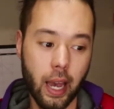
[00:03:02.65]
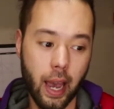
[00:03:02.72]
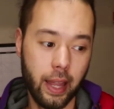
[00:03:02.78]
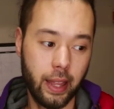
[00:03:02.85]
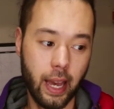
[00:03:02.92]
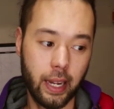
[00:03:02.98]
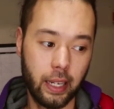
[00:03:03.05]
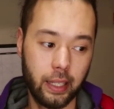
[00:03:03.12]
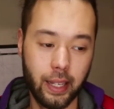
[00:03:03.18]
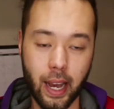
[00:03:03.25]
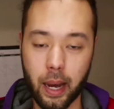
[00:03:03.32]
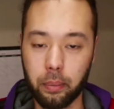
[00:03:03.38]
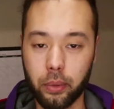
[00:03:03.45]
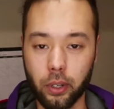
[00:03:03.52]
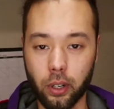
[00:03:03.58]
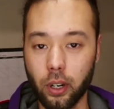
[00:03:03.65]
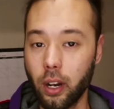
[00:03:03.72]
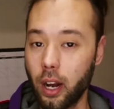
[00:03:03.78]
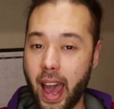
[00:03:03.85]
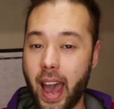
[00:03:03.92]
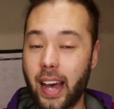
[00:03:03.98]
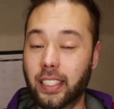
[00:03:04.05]
And that adapter
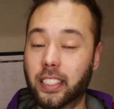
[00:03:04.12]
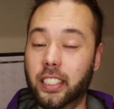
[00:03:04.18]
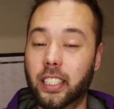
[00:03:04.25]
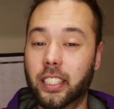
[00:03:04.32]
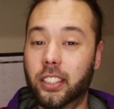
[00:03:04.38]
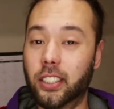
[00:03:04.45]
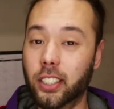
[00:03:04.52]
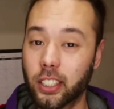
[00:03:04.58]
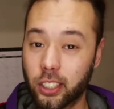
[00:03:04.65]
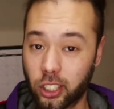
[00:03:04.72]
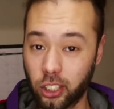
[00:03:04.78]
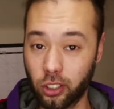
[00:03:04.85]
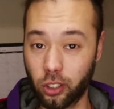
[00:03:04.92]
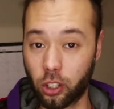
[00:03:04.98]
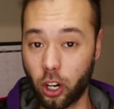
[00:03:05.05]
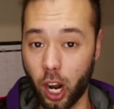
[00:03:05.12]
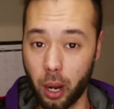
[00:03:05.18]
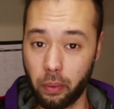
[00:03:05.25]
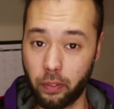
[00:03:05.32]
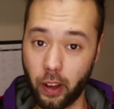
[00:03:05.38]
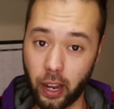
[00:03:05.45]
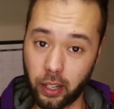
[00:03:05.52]
adds an additional
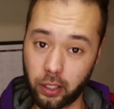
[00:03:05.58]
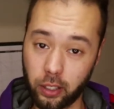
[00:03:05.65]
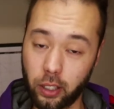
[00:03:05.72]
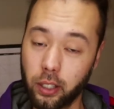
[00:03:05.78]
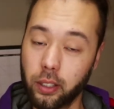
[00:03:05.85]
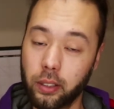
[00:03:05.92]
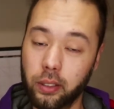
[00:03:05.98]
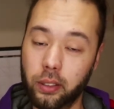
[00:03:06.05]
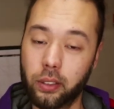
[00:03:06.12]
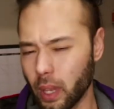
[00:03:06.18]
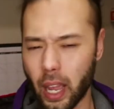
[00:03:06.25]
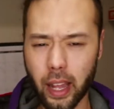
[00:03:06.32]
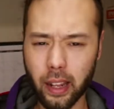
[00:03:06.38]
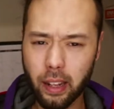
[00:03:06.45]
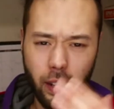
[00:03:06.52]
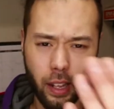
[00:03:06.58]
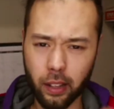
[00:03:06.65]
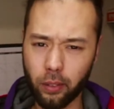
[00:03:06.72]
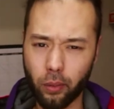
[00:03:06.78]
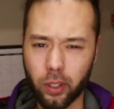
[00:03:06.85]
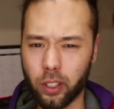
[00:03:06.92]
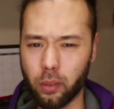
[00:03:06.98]
crop factor.
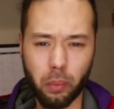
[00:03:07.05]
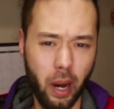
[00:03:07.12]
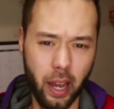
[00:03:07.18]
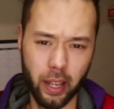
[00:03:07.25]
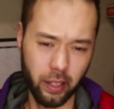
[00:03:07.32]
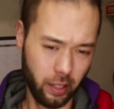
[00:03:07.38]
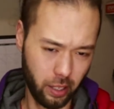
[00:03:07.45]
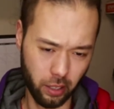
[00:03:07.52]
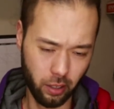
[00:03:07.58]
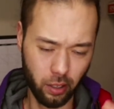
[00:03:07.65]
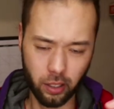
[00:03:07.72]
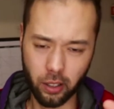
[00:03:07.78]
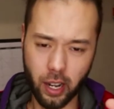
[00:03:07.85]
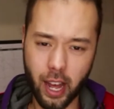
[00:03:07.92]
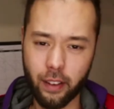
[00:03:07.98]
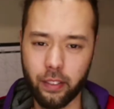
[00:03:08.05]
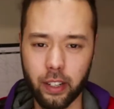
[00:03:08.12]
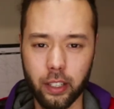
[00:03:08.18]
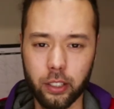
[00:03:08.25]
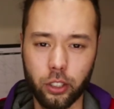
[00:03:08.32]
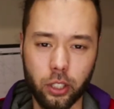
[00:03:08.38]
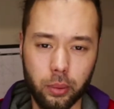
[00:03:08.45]
And when you buy it, it'll have in
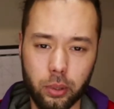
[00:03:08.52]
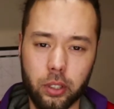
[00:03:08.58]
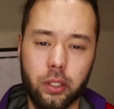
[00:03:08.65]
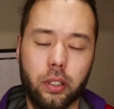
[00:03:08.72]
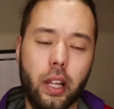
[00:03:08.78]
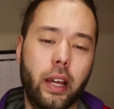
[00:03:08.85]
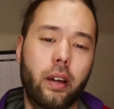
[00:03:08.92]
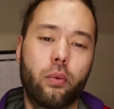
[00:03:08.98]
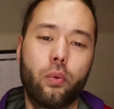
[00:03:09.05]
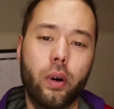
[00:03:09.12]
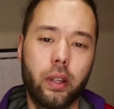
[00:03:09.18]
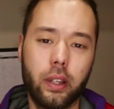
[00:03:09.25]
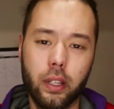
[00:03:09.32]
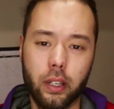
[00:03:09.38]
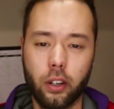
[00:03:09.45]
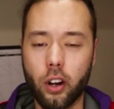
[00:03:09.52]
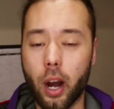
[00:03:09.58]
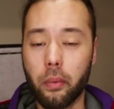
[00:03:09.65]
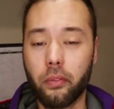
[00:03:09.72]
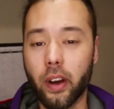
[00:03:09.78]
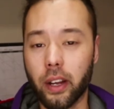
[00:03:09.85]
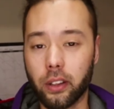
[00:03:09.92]
the description like what the
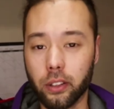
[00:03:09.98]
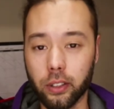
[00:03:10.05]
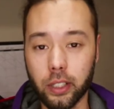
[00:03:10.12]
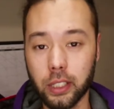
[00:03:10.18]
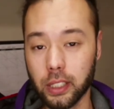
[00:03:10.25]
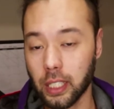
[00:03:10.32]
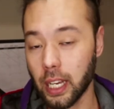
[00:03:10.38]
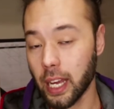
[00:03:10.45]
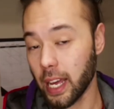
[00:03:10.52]
crop factor is.